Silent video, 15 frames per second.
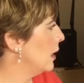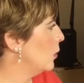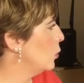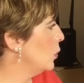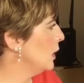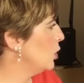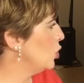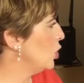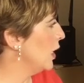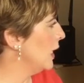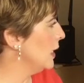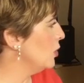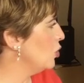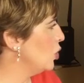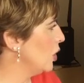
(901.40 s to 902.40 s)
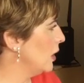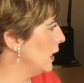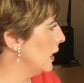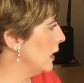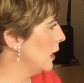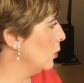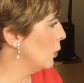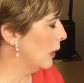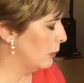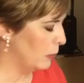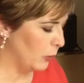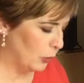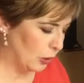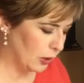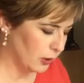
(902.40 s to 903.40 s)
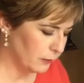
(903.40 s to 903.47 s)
we change in our book.